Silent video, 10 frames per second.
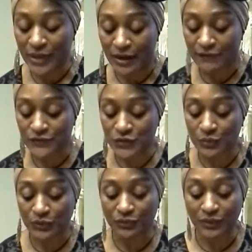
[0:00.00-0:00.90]
we have
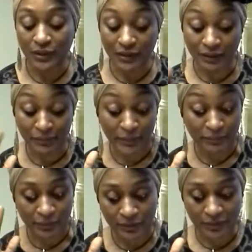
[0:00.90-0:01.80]
two or three, I
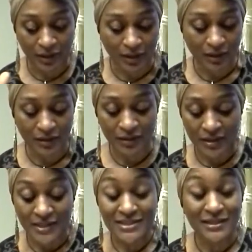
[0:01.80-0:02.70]
remember, uh,
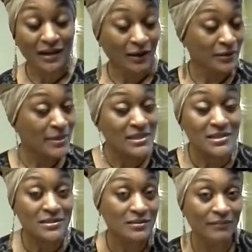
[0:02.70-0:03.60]

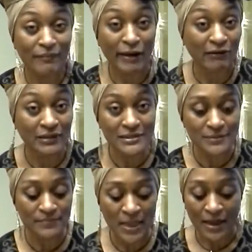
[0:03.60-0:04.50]
synonymous
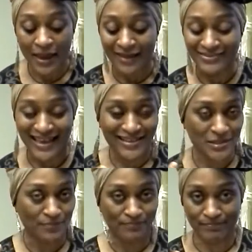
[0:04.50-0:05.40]
parallelism, and
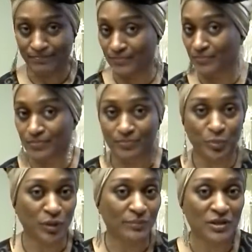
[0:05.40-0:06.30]
that's
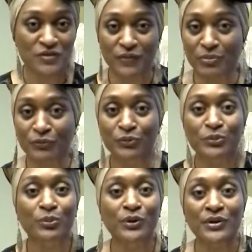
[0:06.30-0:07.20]
pretty much from the
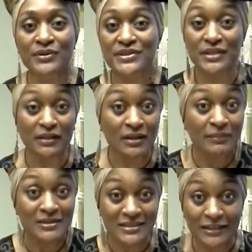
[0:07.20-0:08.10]
root word
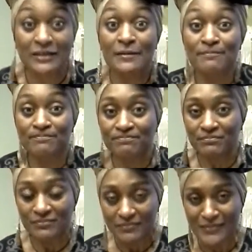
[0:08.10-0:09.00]
synonym, synonym
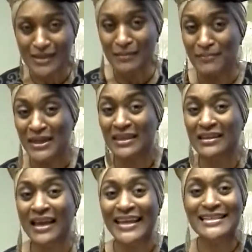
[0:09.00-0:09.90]

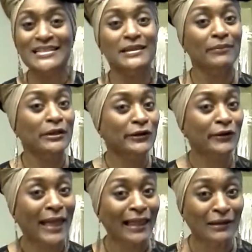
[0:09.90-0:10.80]
being a
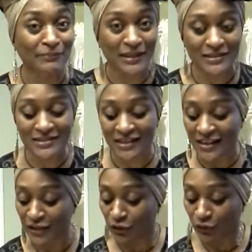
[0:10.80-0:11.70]
similar element,
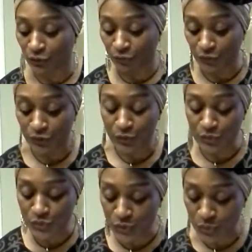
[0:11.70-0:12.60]
you know, for
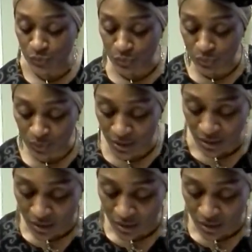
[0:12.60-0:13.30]
those who